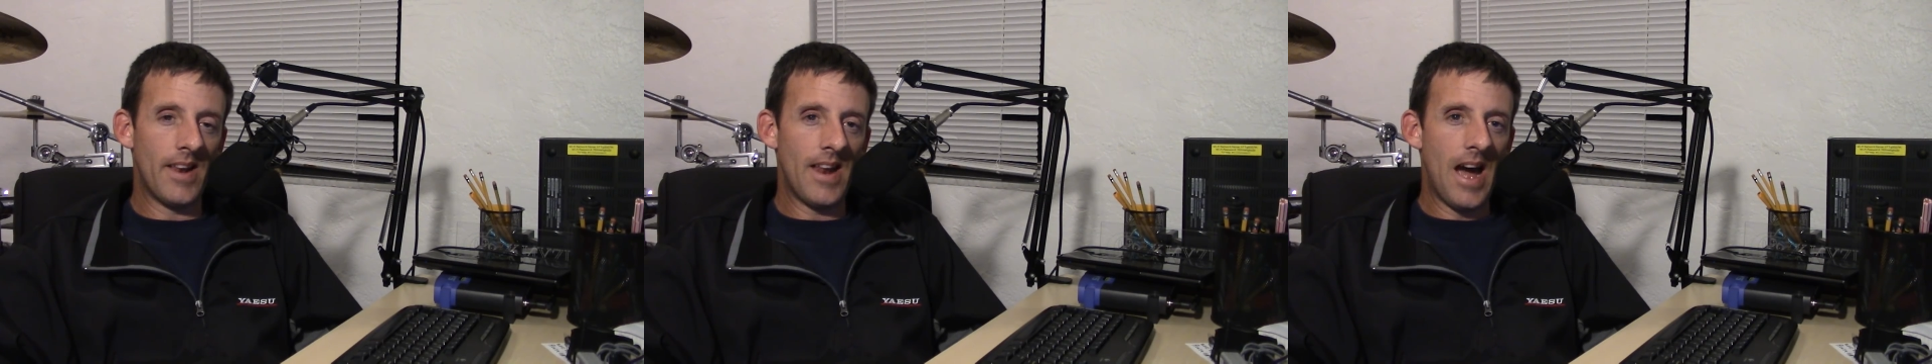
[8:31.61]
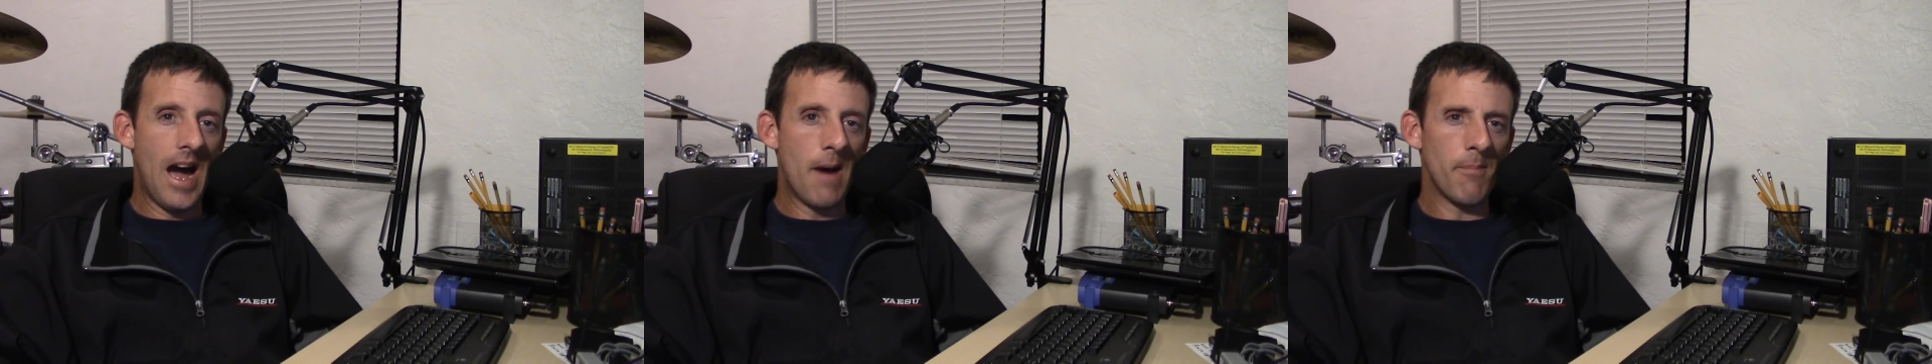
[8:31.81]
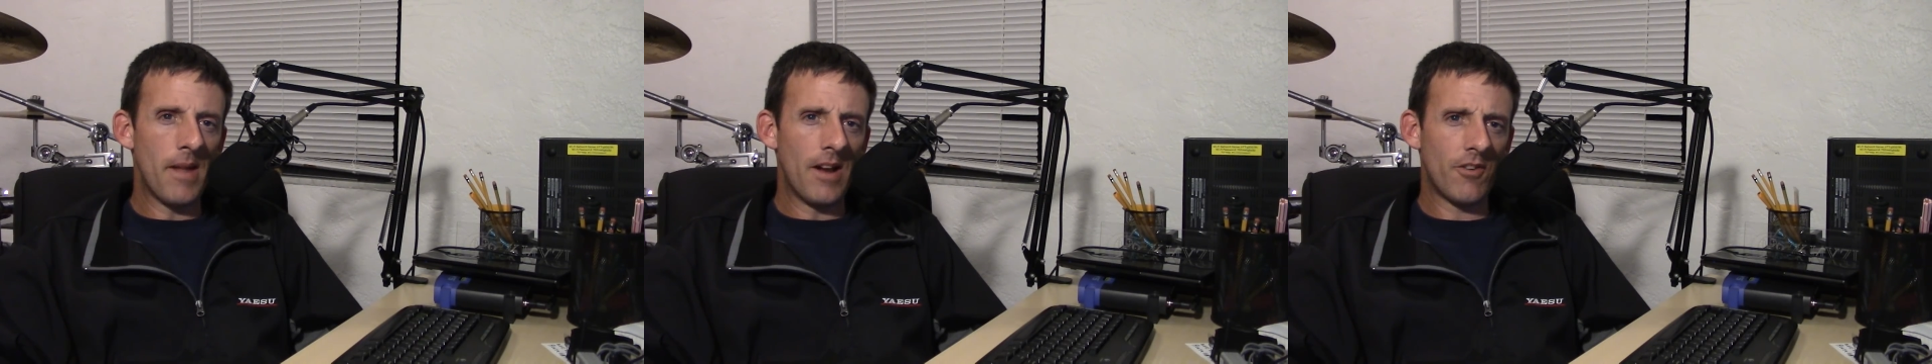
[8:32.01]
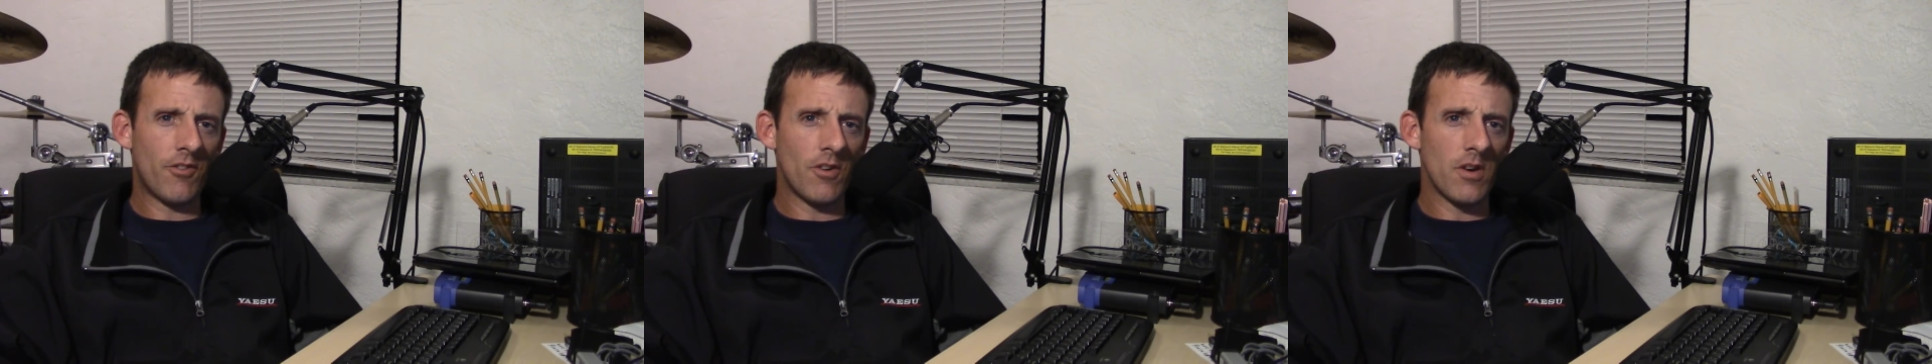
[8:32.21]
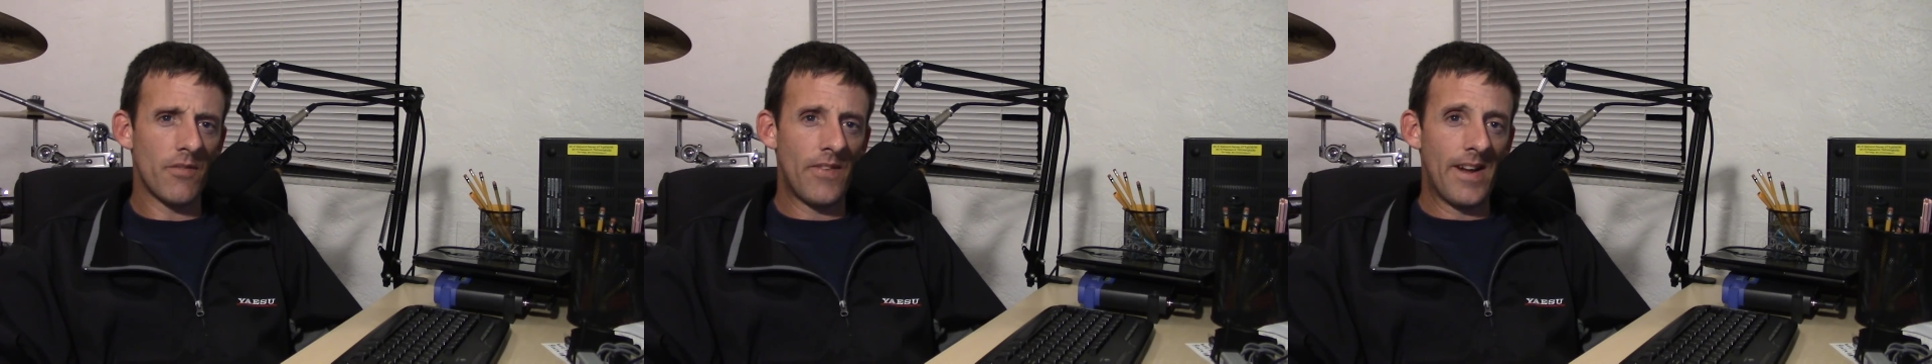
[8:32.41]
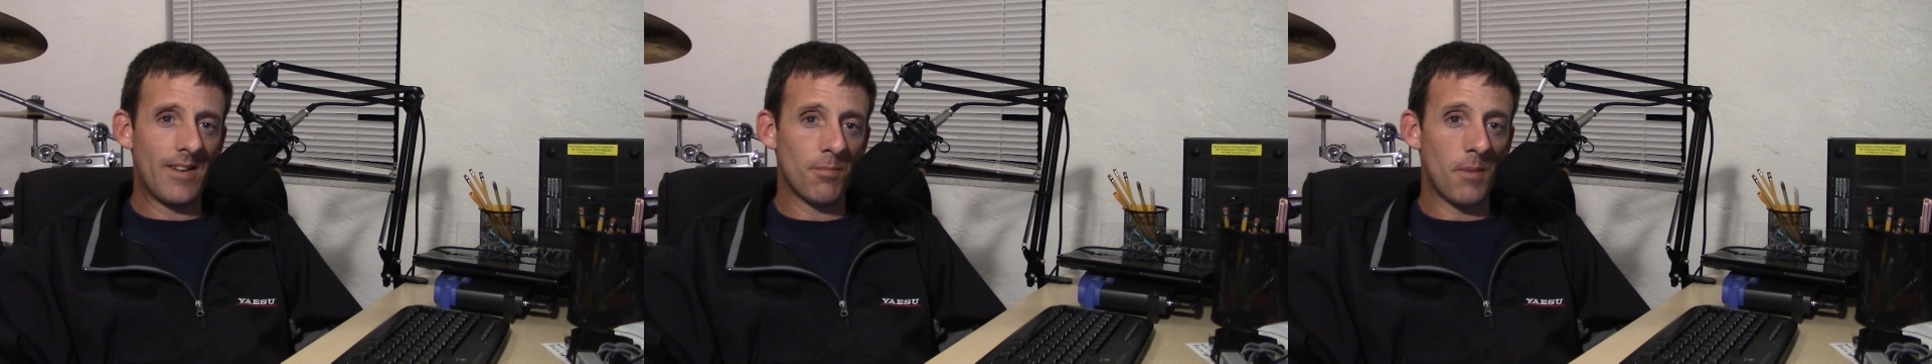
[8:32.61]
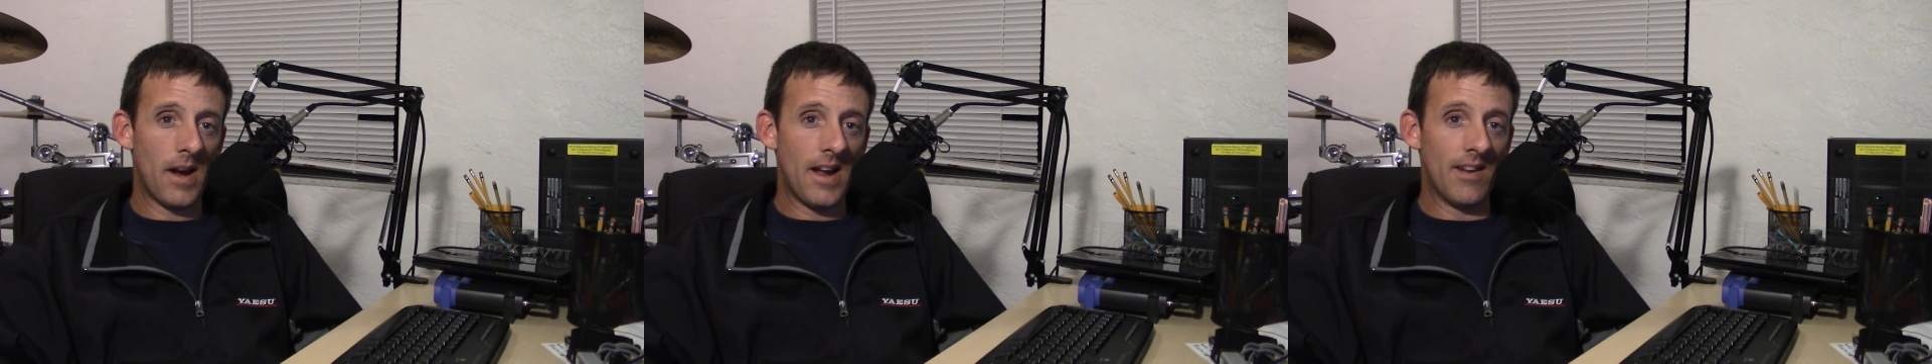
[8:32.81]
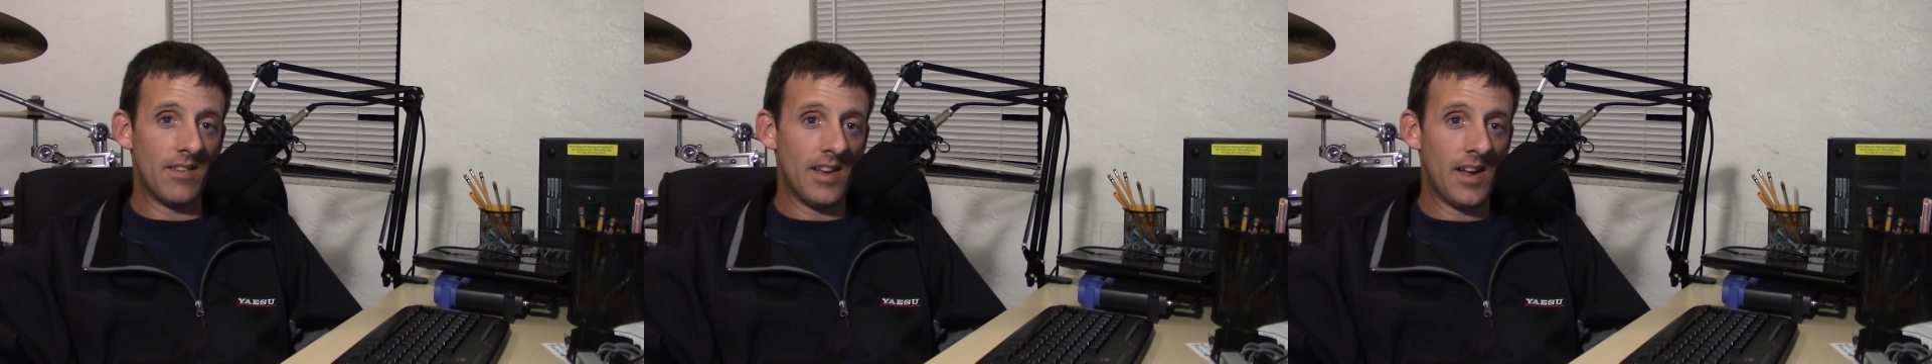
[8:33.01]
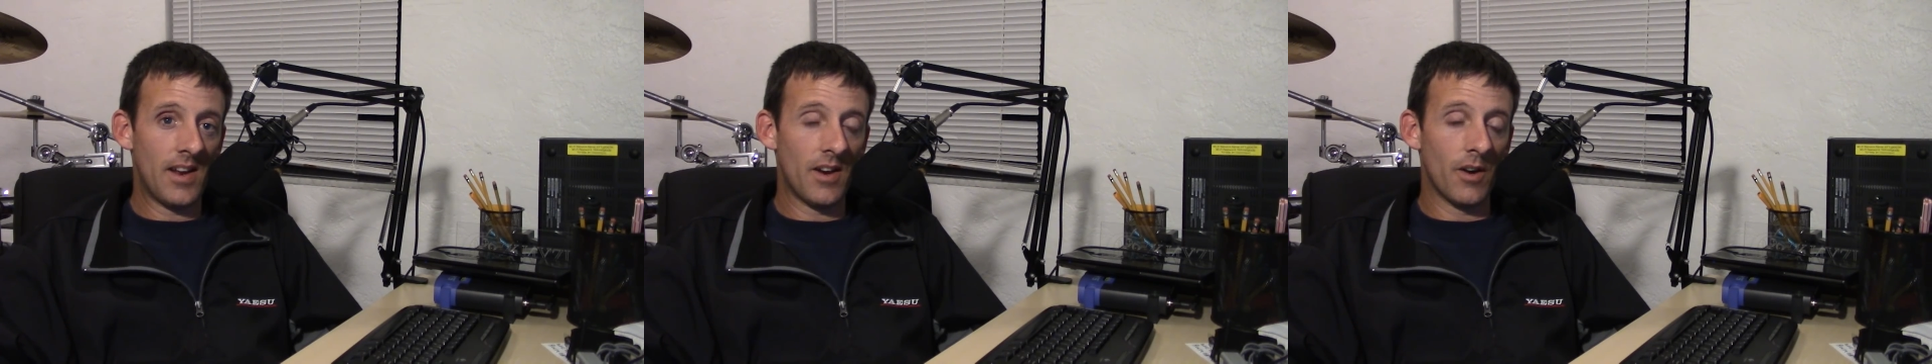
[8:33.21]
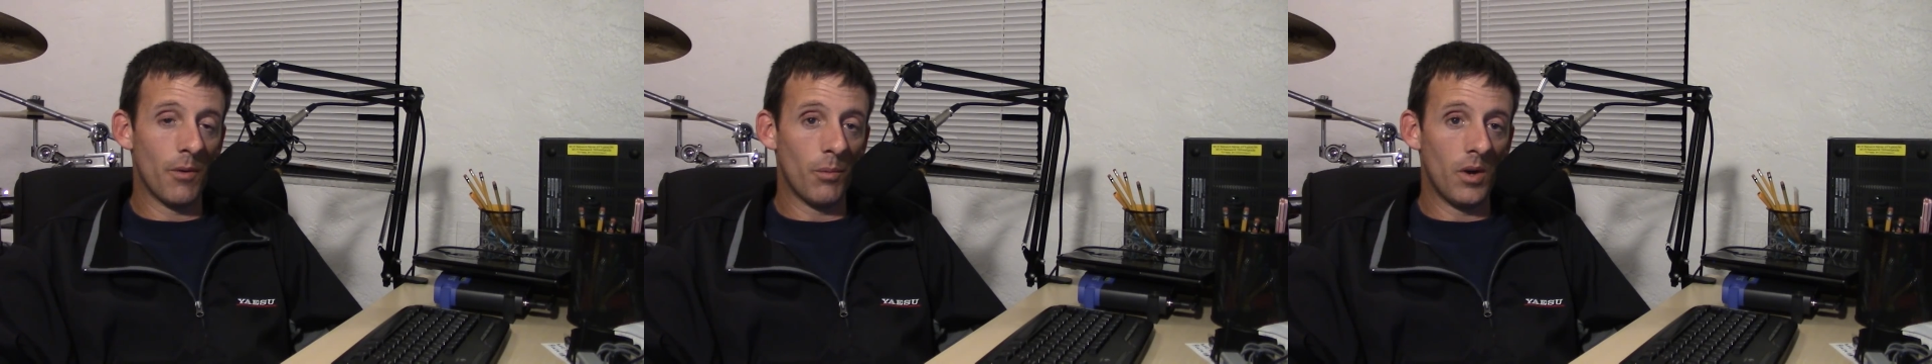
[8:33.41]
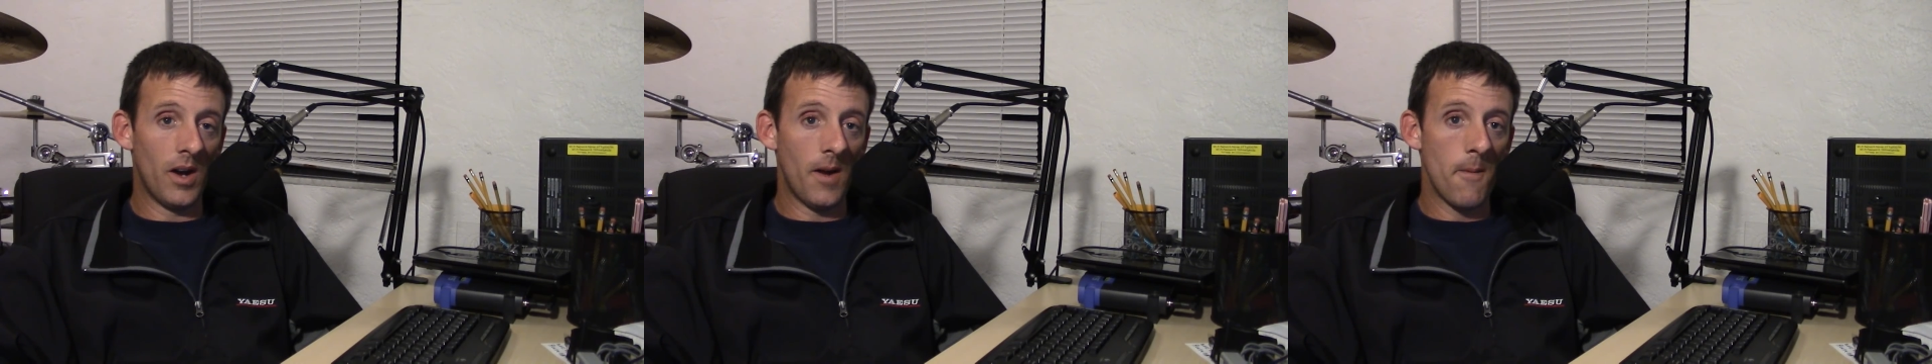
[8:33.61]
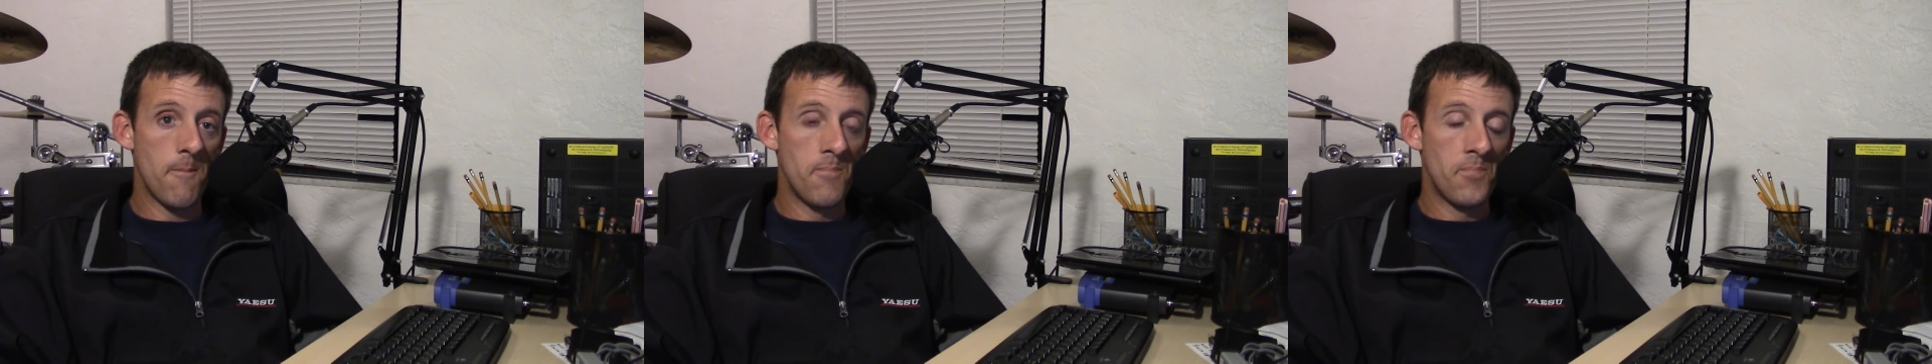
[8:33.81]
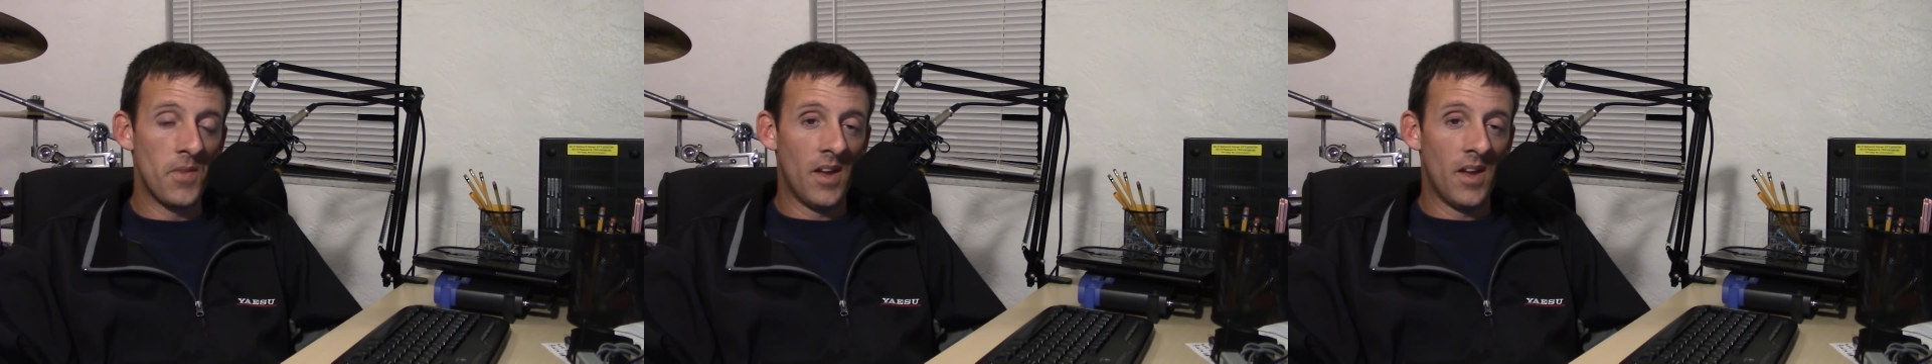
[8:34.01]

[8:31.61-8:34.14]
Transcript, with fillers: and I'm not sure if that's my antenna or what.